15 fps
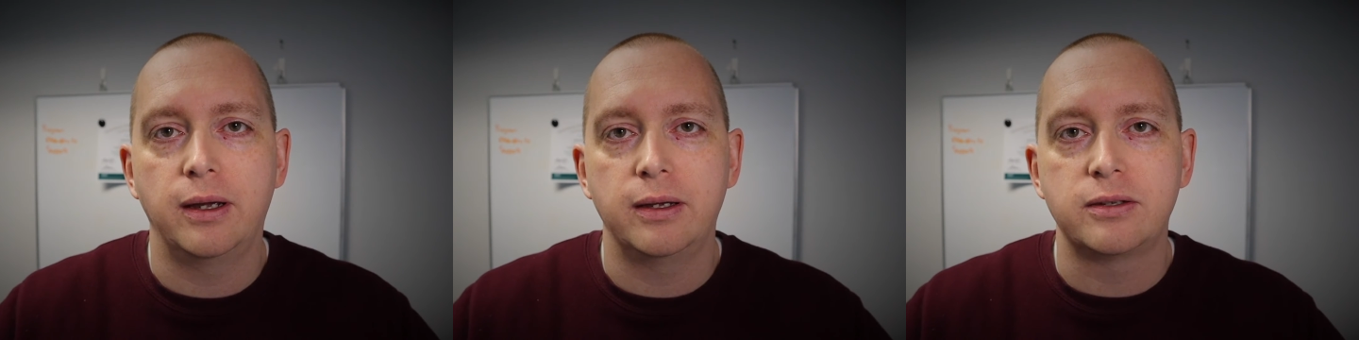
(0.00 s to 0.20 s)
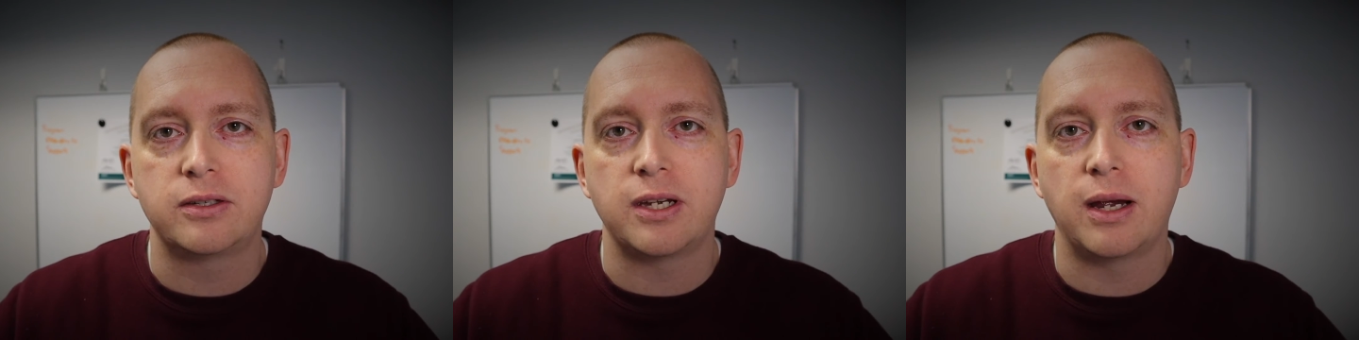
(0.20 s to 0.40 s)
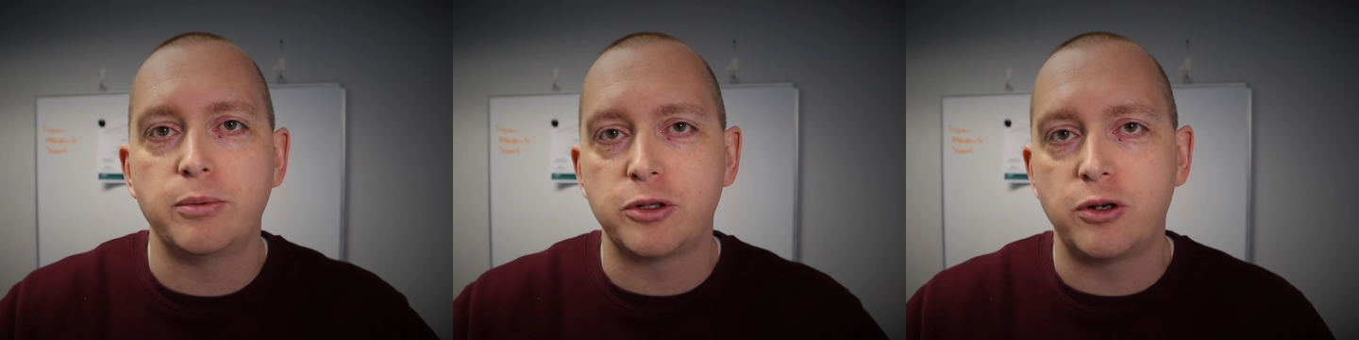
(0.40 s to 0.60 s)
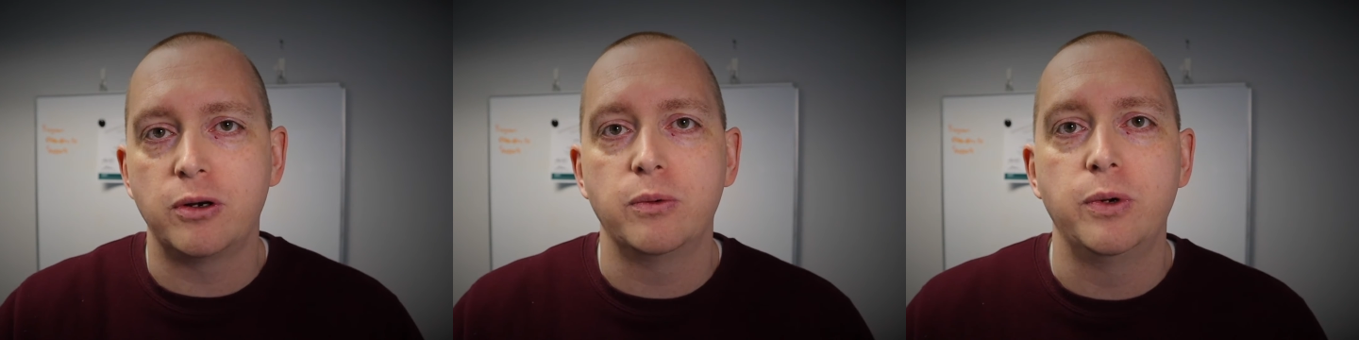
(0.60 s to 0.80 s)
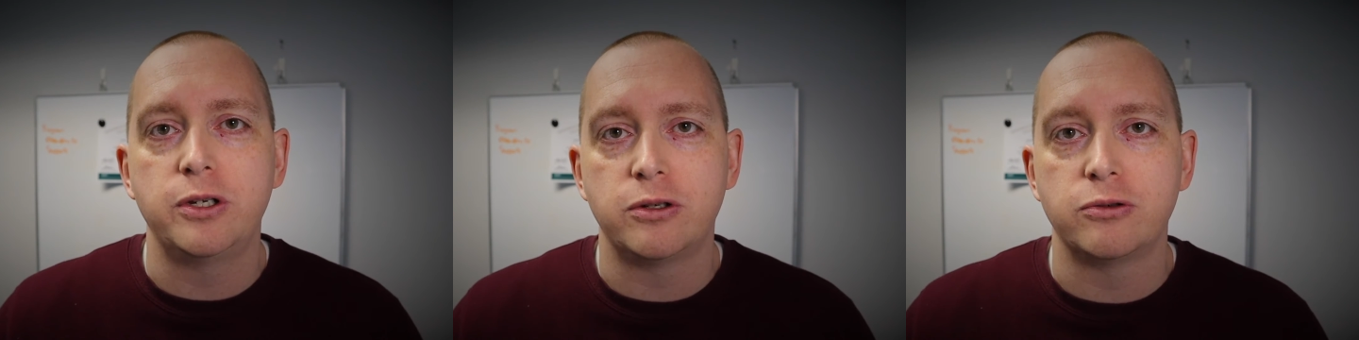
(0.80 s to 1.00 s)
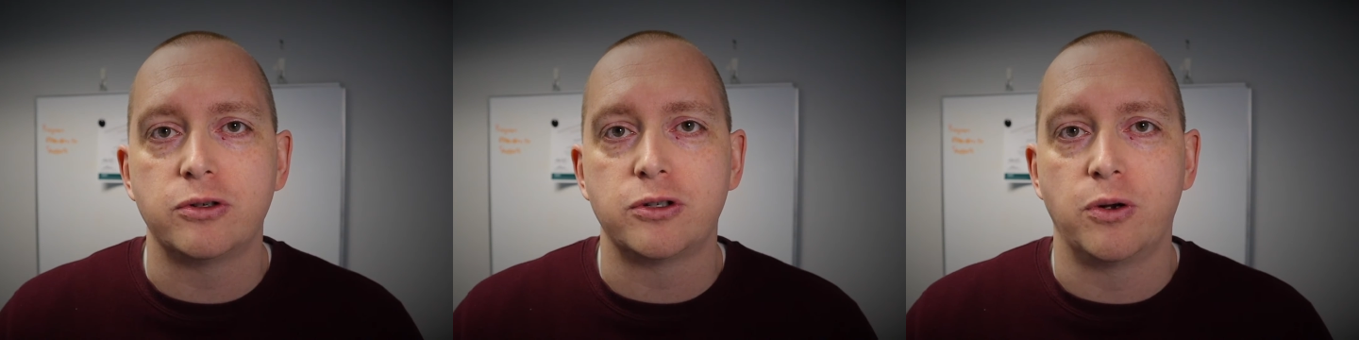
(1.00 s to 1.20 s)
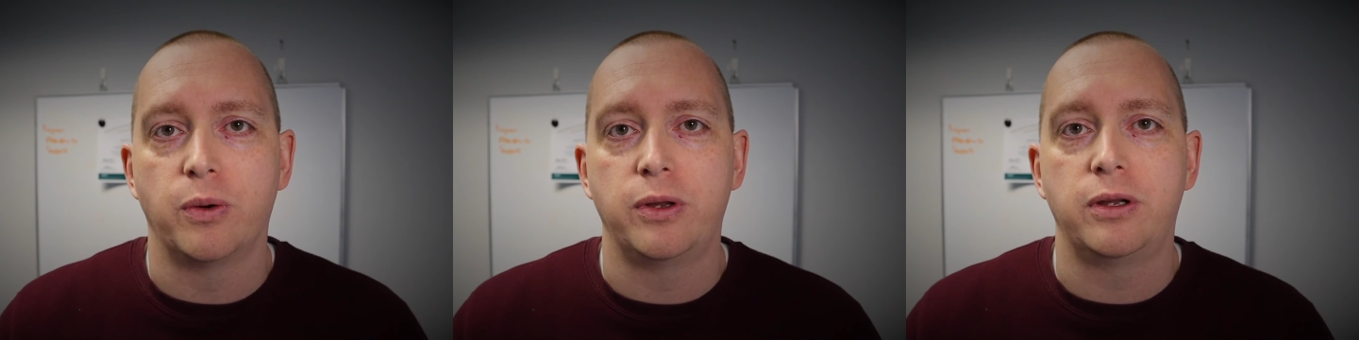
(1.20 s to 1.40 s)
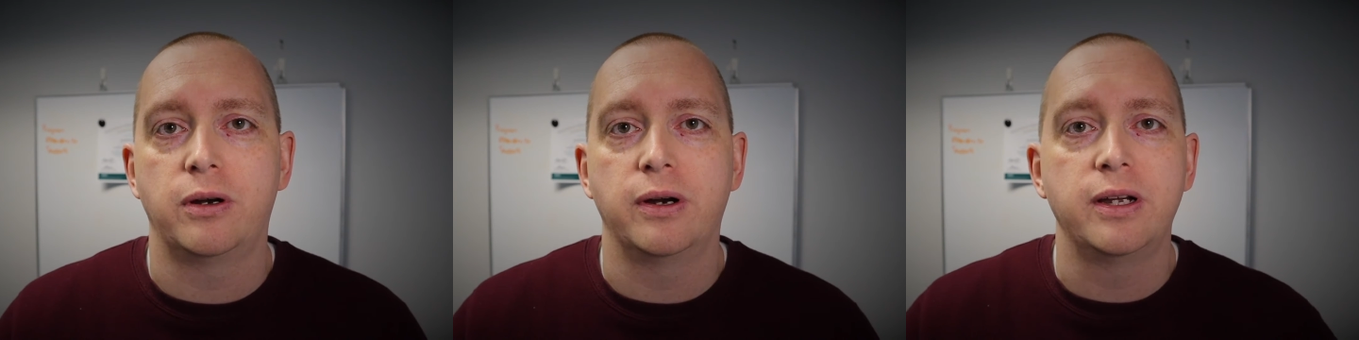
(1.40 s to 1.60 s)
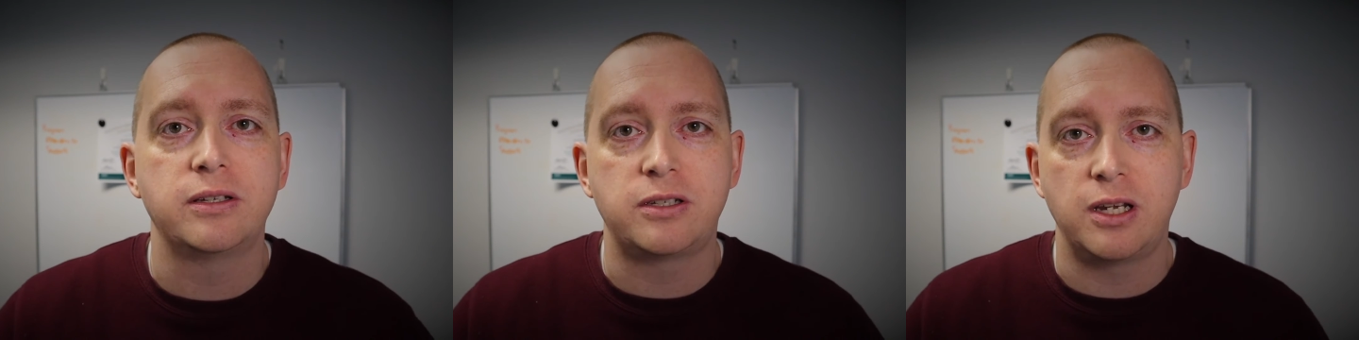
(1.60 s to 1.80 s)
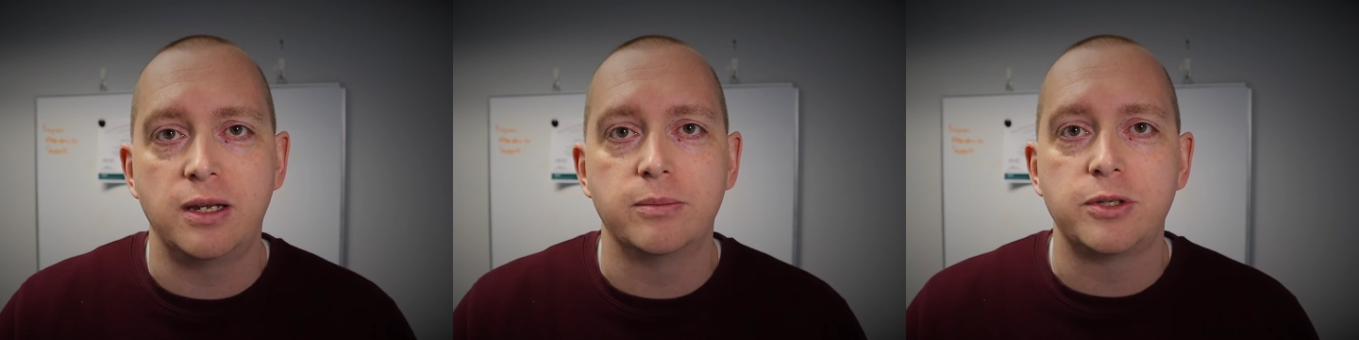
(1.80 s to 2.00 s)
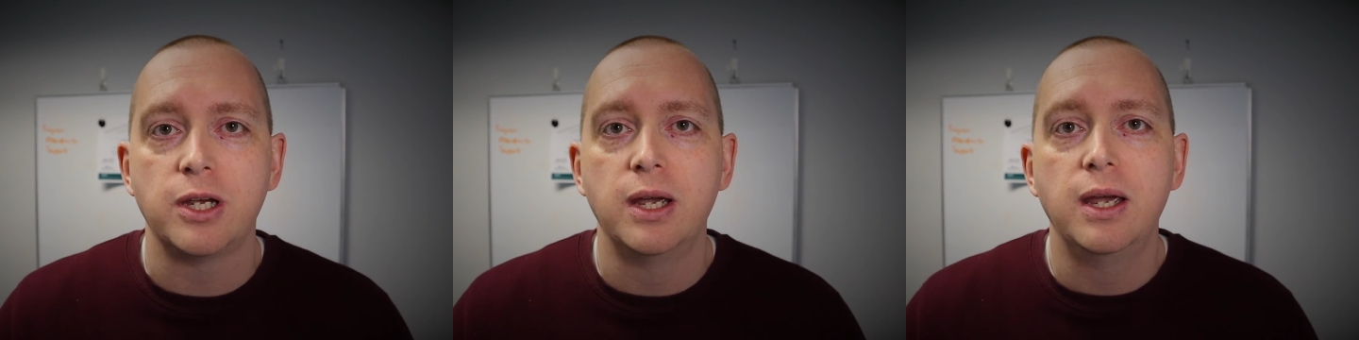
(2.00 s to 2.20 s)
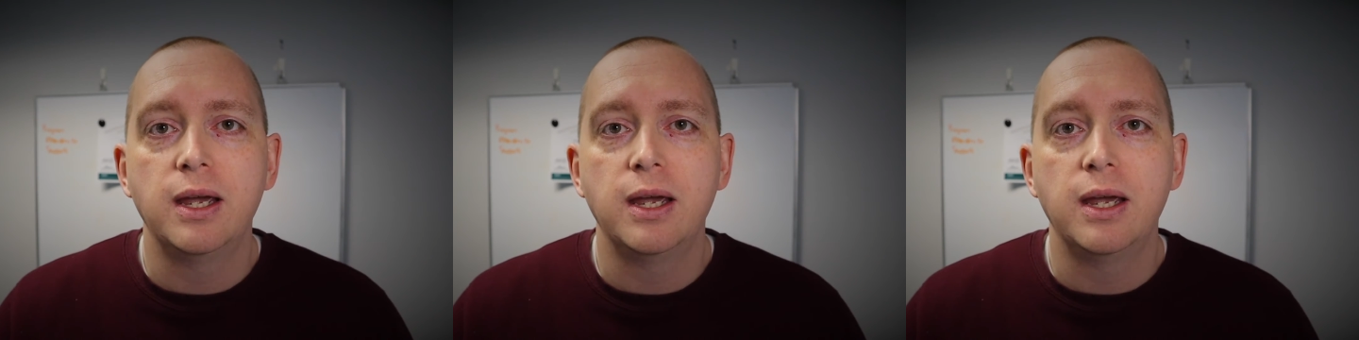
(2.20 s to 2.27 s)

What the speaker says: cybersecurity researchers go in there as teams,